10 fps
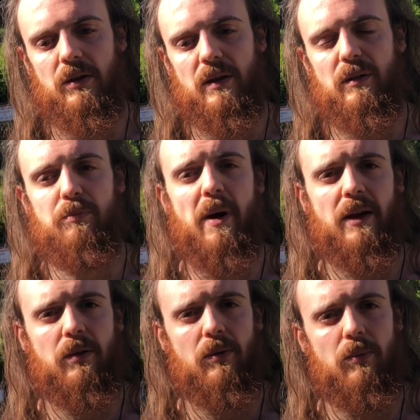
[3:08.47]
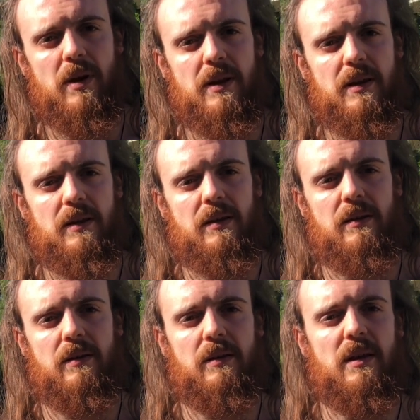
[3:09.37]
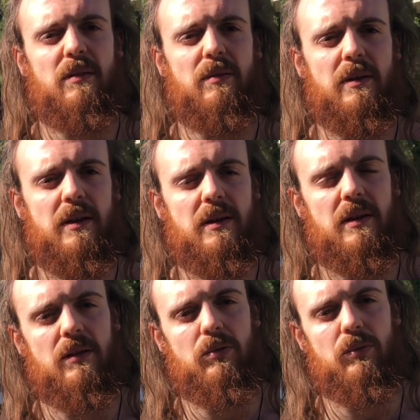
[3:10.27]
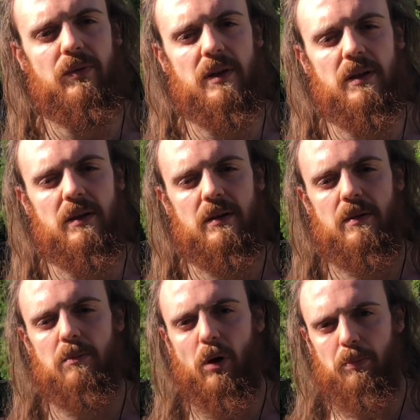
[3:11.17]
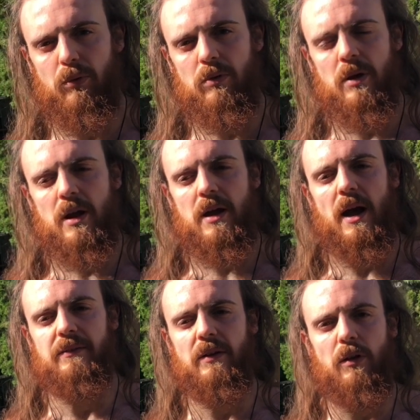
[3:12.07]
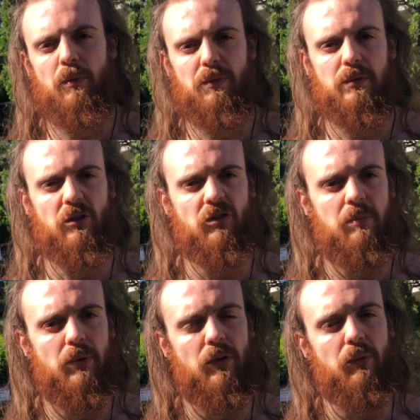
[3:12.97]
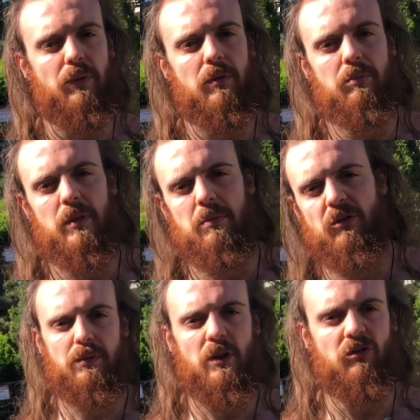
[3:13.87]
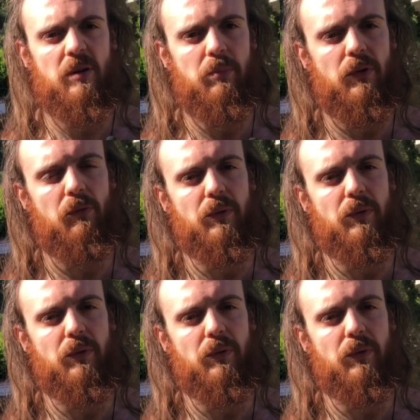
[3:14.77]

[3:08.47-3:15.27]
ease back really easily into the block pull I did it with Snatch but it was in the Smith machine. but it was